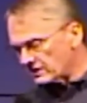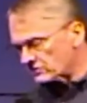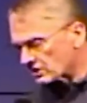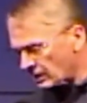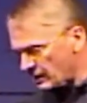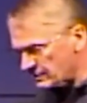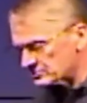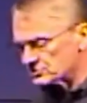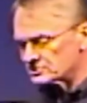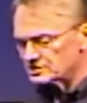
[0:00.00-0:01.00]
the
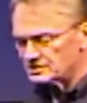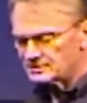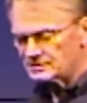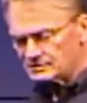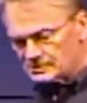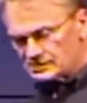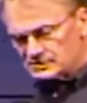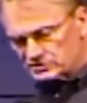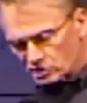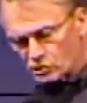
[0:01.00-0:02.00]
cost
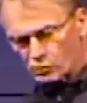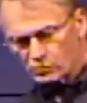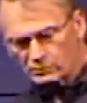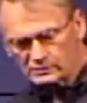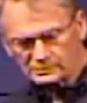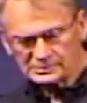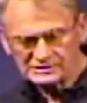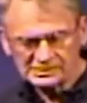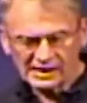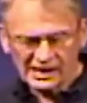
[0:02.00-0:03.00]
to go
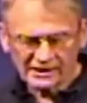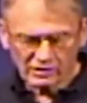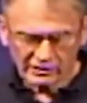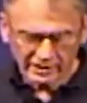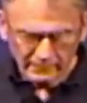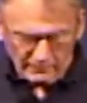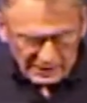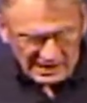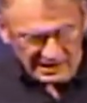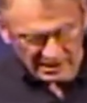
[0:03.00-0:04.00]
and already
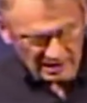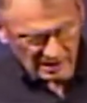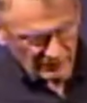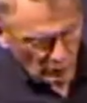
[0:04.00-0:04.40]
buy the